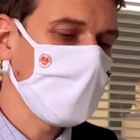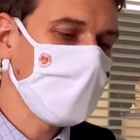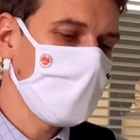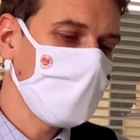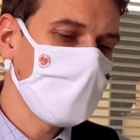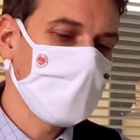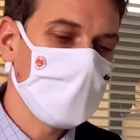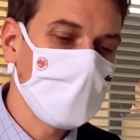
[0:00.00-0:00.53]

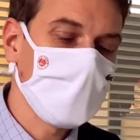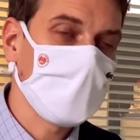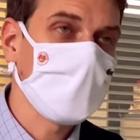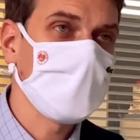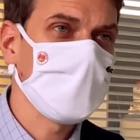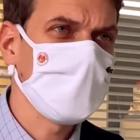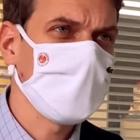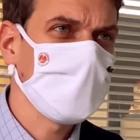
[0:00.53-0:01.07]
that'll make
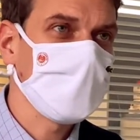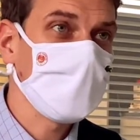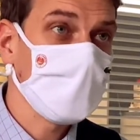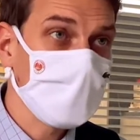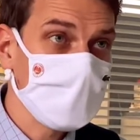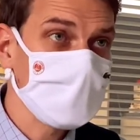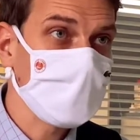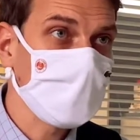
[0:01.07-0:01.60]
it so
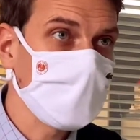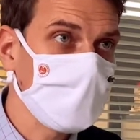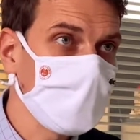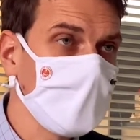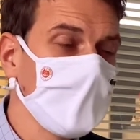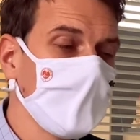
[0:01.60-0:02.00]
much harder.